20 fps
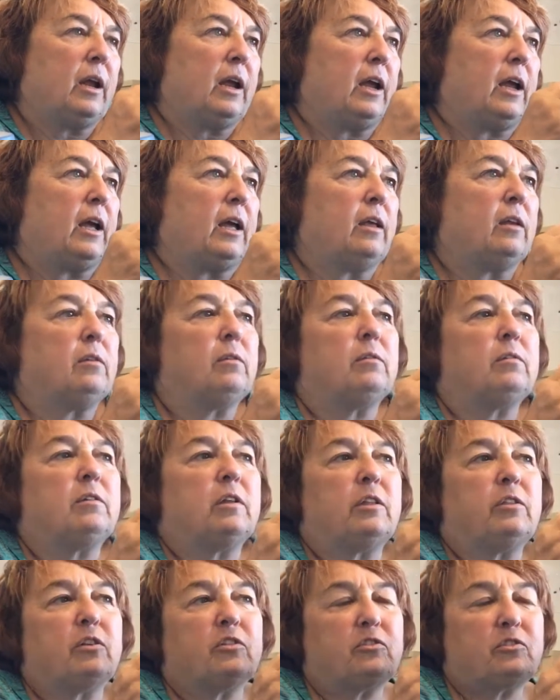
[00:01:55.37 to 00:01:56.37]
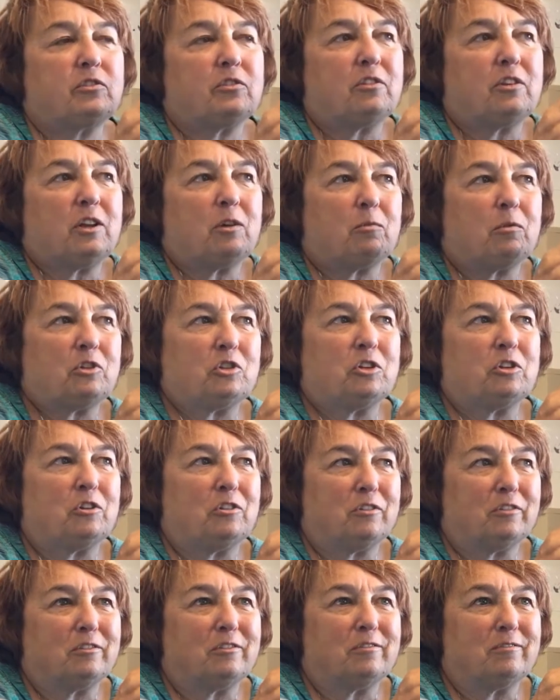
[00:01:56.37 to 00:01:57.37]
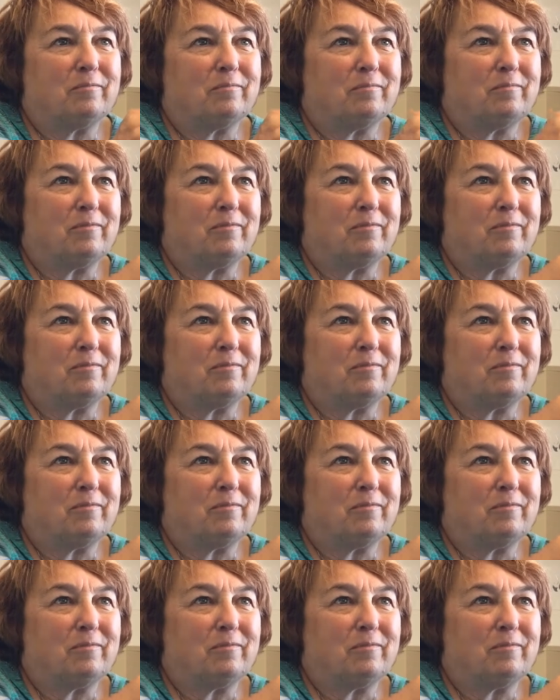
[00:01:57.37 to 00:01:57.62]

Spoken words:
and then the original